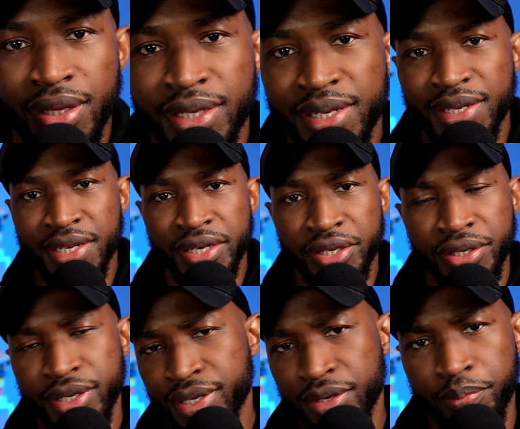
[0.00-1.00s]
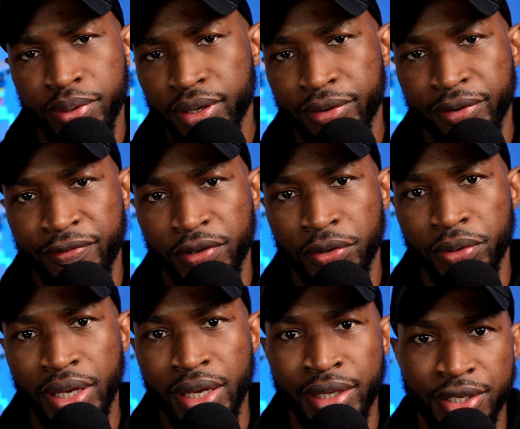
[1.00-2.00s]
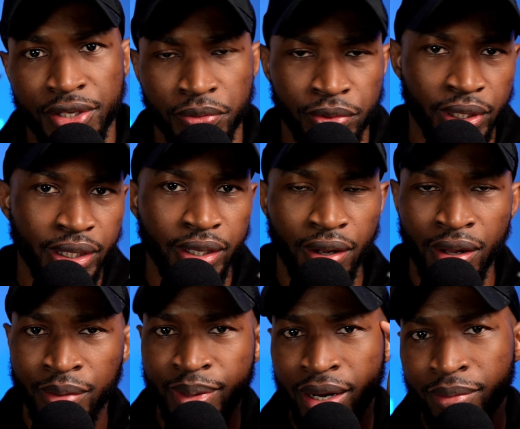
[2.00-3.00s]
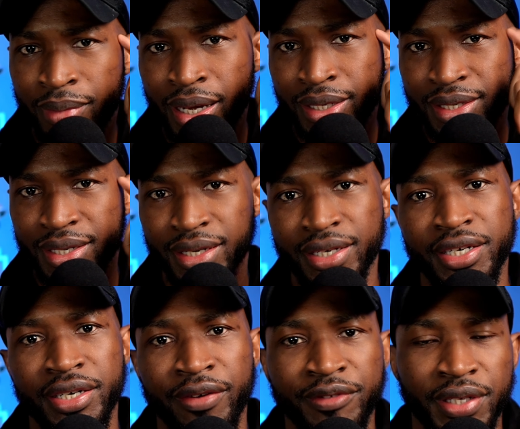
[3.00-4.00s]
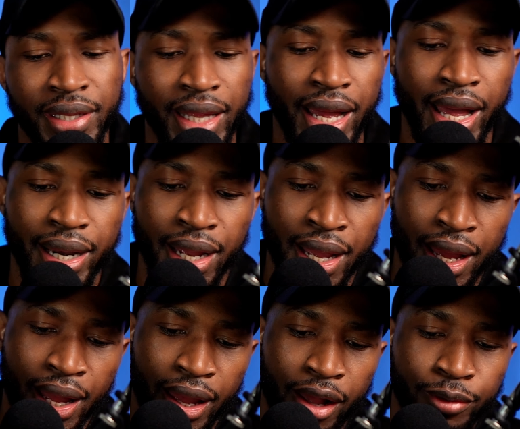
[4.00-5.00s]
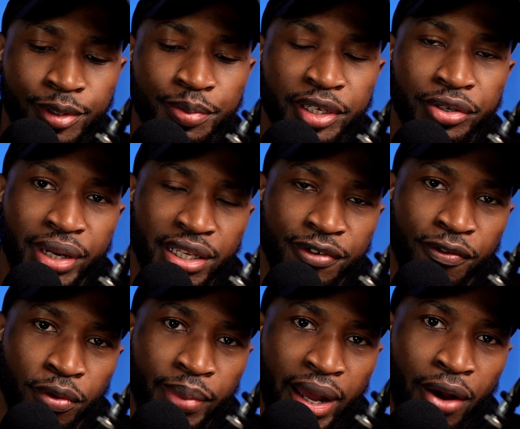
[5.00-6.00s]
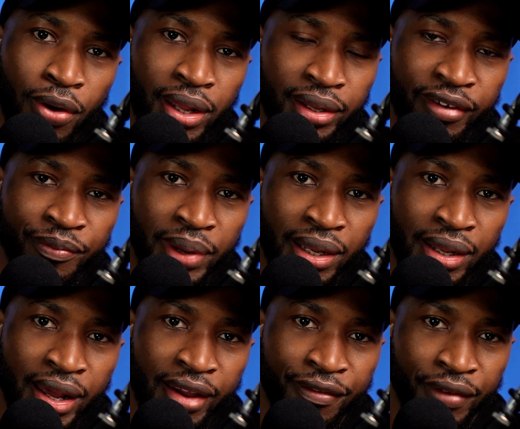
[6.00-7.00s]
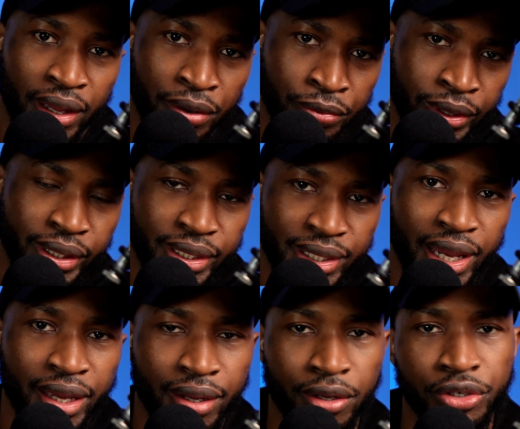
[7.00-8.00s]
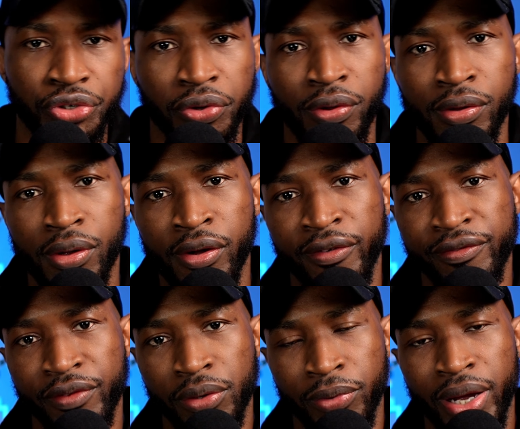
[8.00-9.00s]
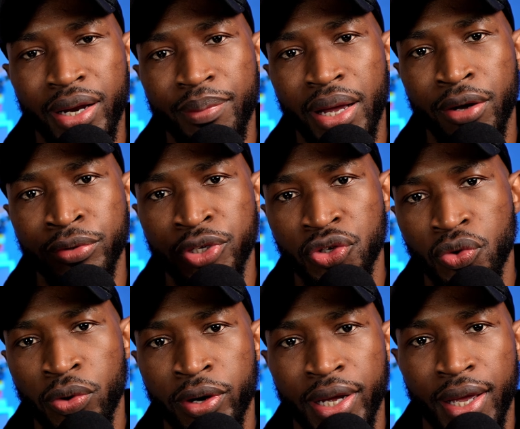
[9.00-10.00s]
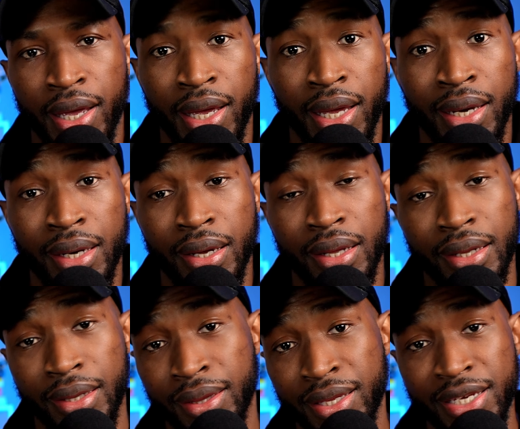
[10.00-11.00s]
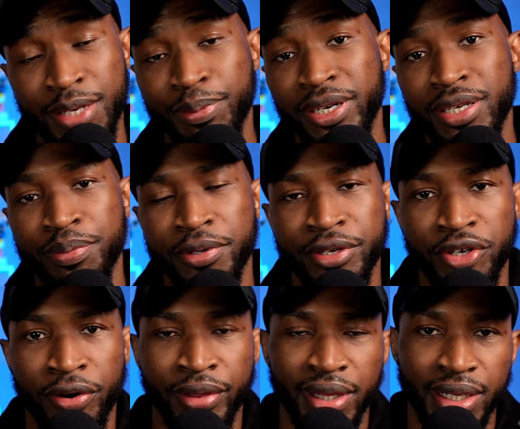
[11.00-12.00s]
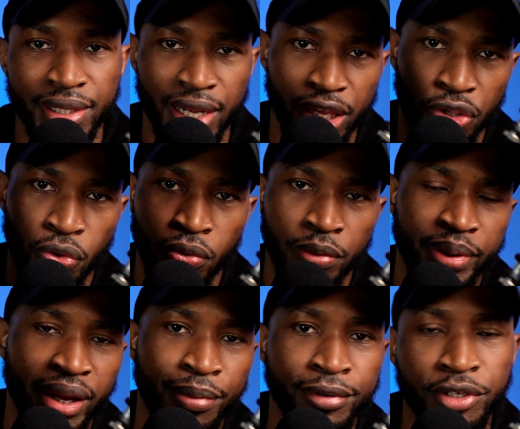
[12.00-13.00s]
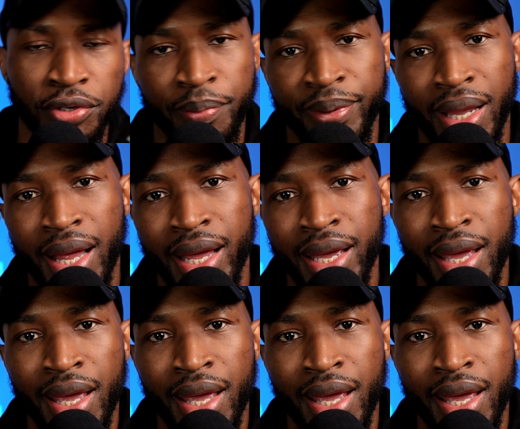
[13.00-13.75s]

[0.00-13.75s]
This isn't just a book review. It's really all about a mindset shift that helped me transform how I live my life and really take control of writing my own story. And these principles are things that you will be able to apply